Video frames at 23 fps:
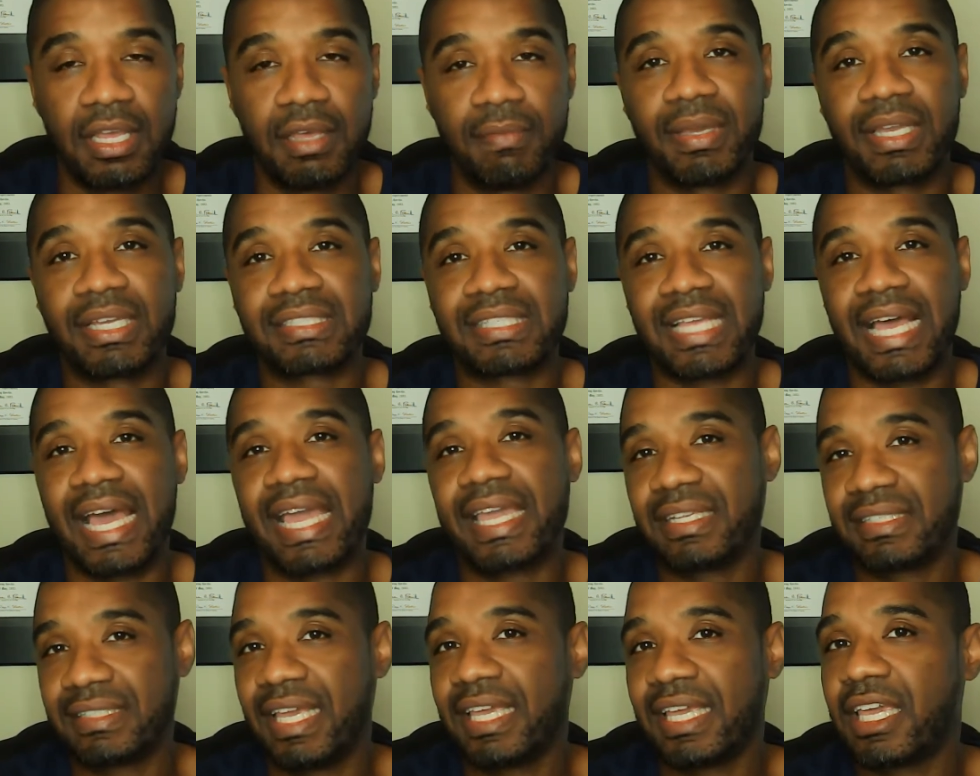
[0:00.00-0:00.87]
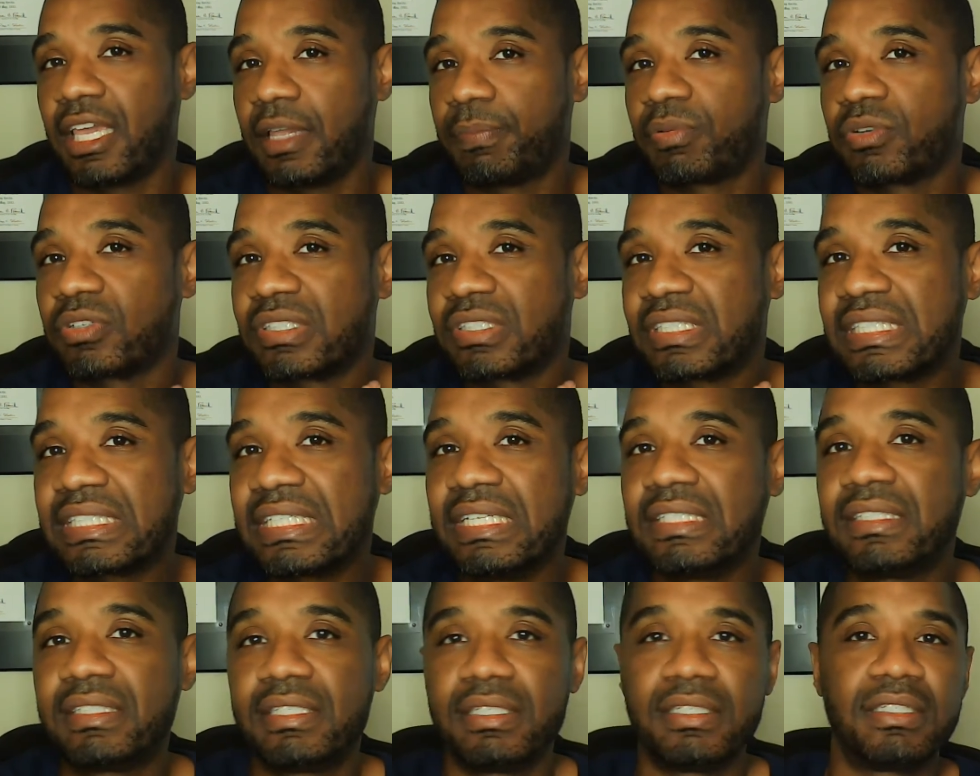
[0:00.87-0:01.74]
because I can take a
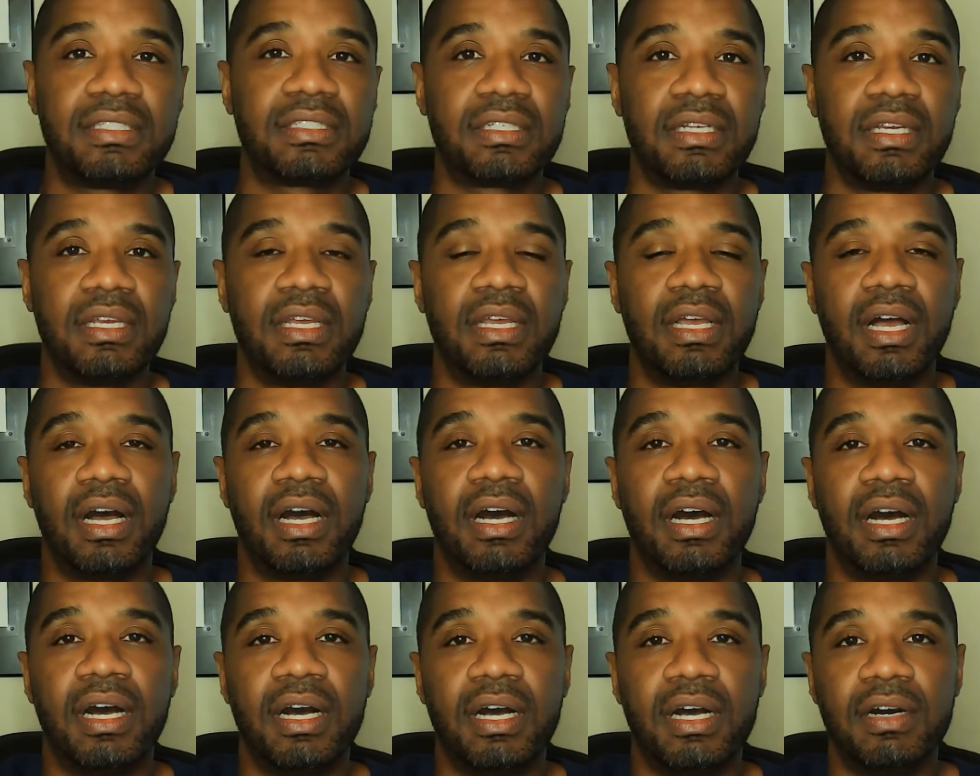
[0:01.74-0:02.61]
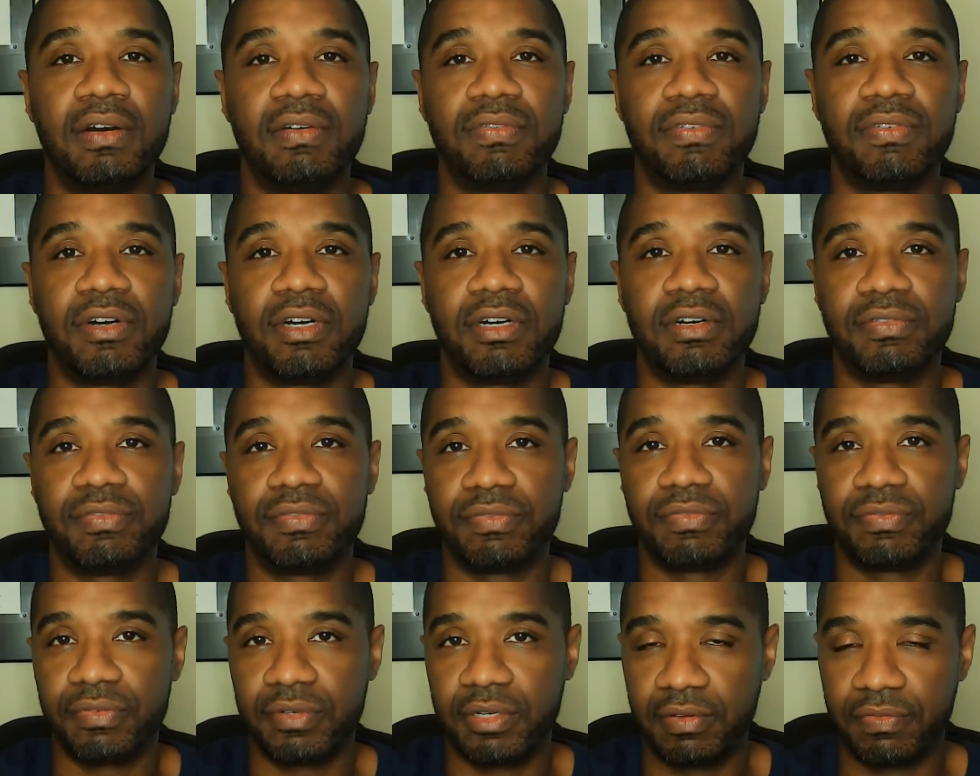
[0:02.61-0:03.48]
percentage of
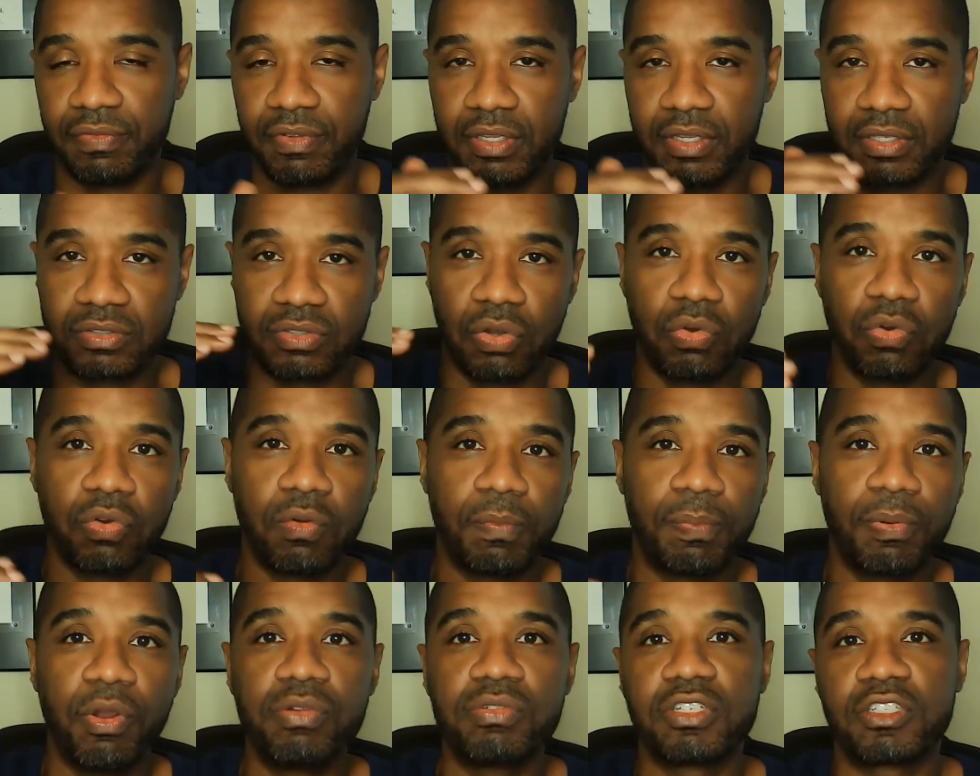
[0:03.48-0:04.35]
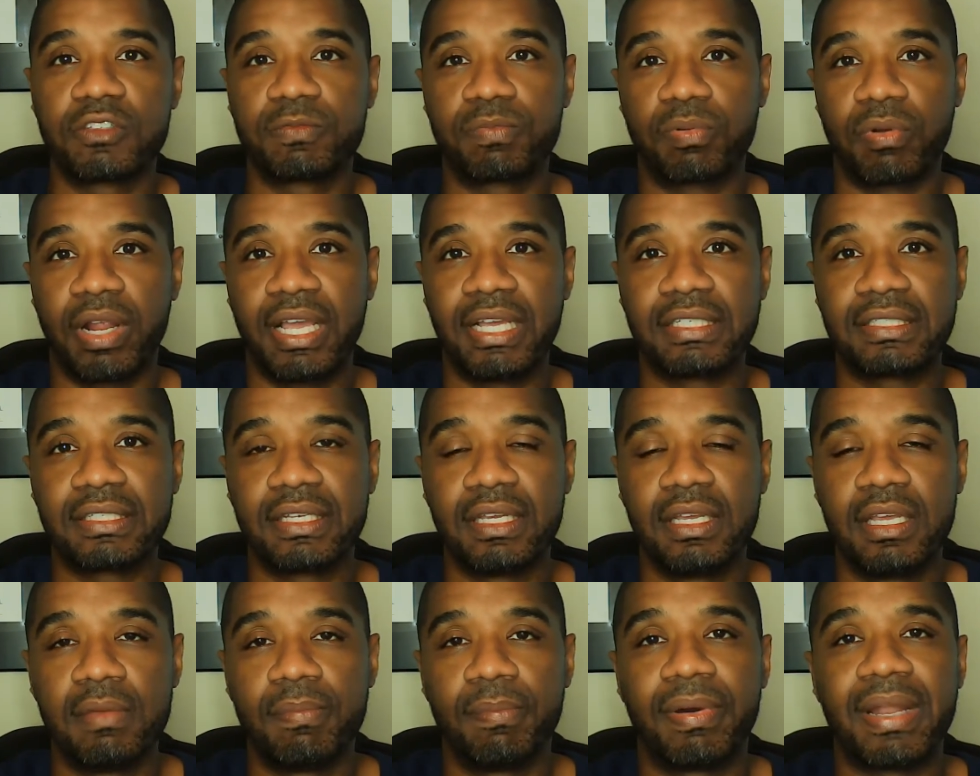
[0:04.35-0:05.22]
a total purchase price,
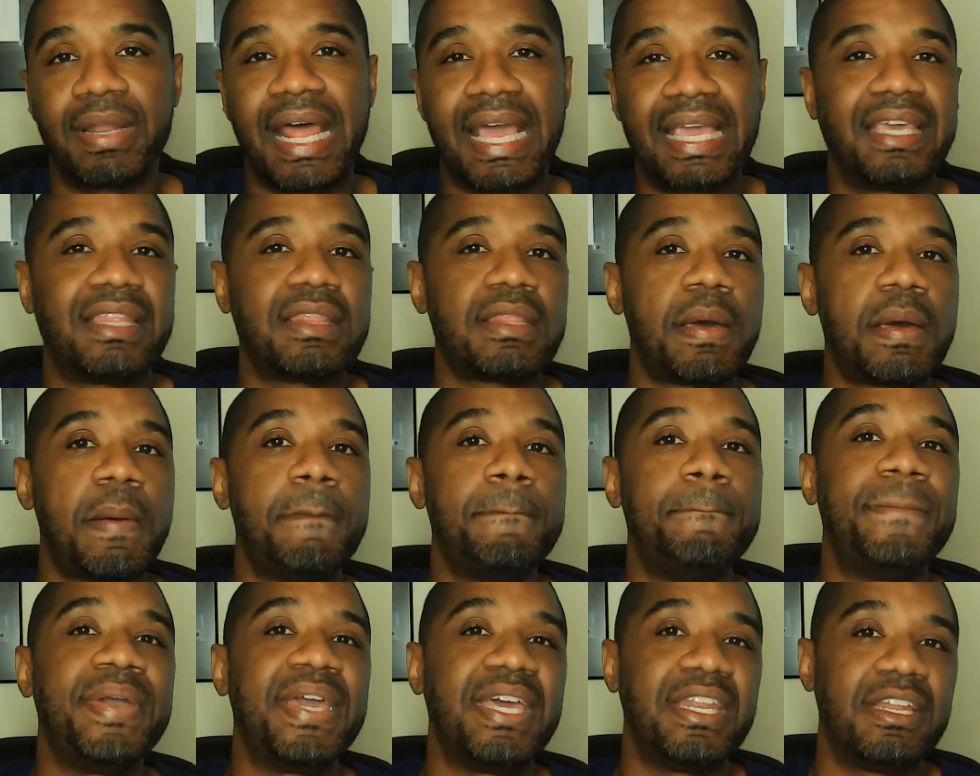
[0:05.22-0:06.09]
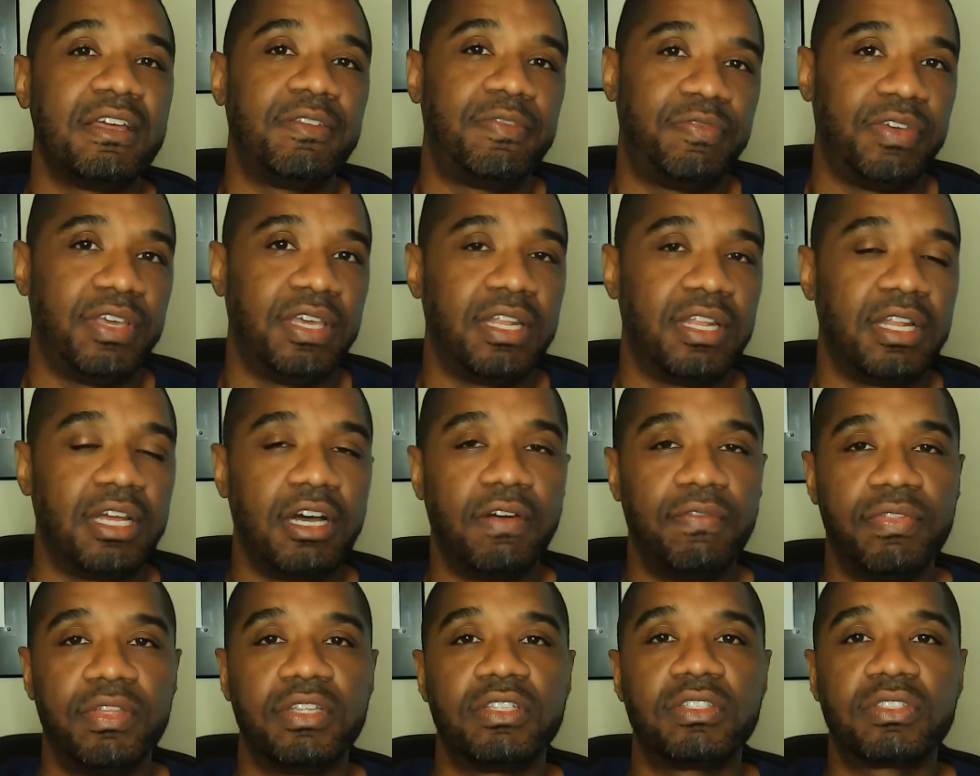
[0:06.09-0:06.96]
but I get the benefit
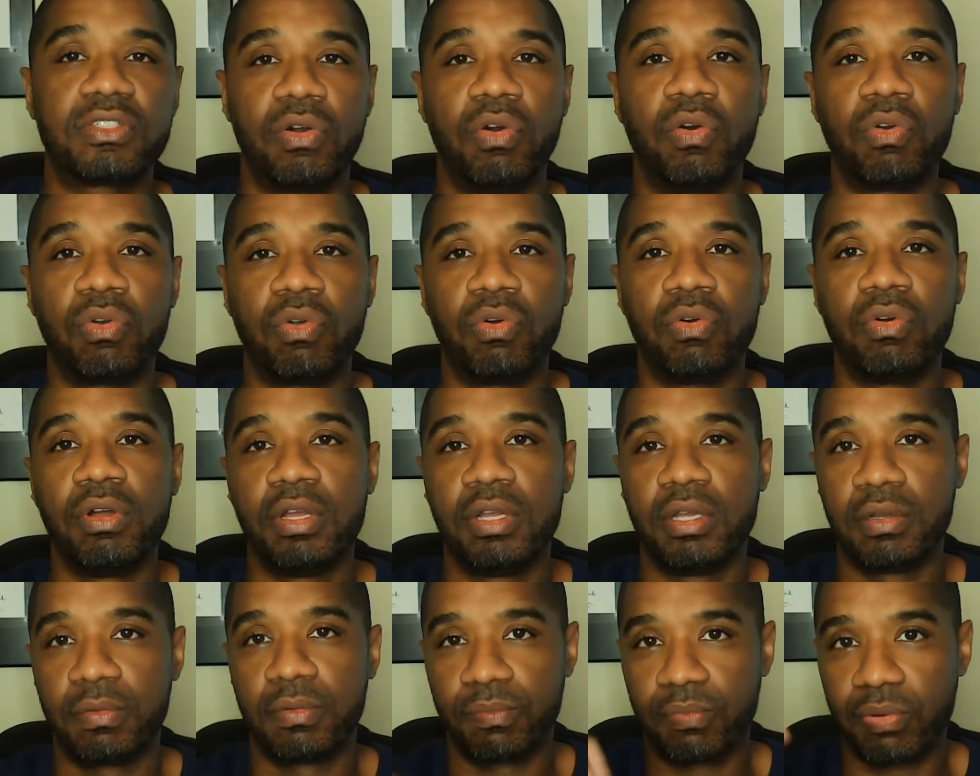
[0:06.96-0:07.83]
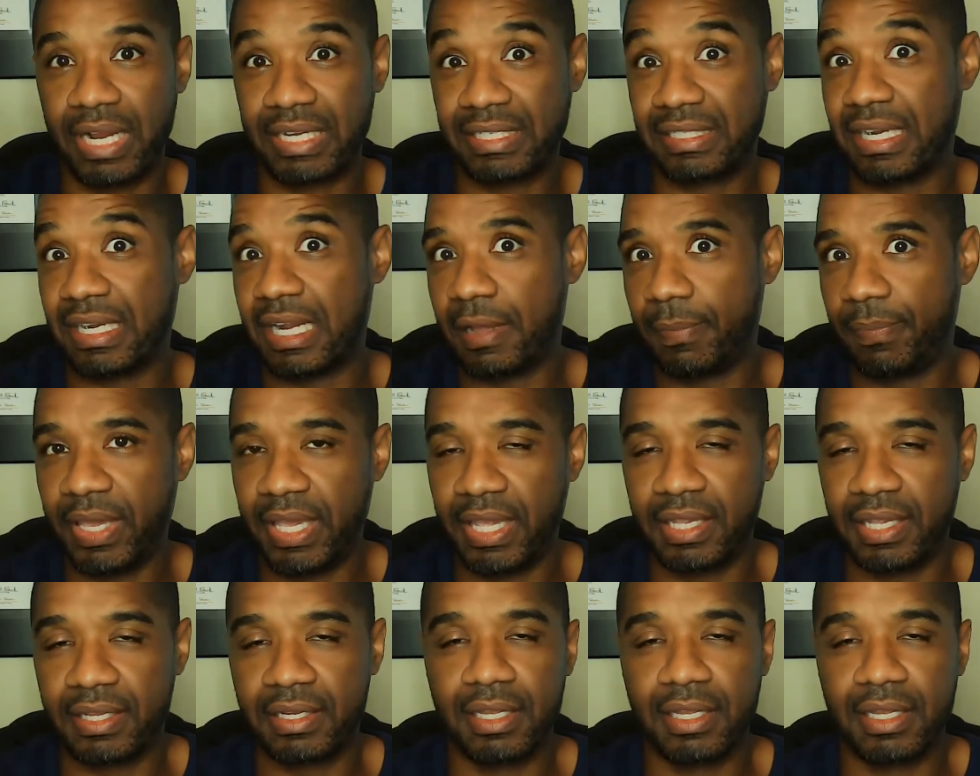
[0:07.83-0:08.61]
of the total price that I paid.